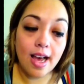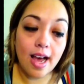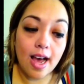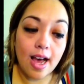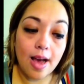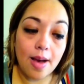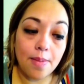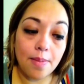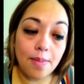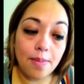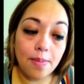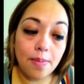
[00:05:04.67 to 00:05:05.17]

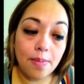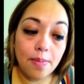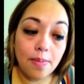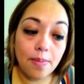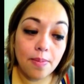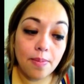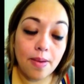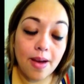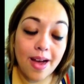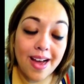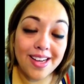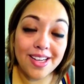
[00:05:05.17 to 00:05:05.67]

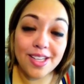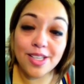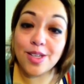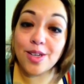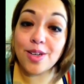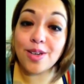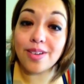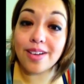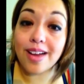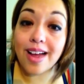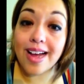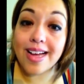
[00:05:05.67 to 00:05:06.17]
I could
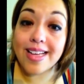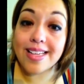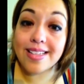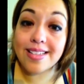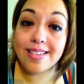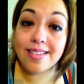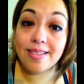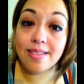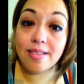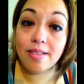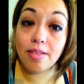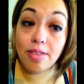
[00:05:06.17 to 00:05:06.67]

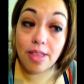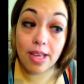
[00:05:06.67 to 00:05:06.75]
utilize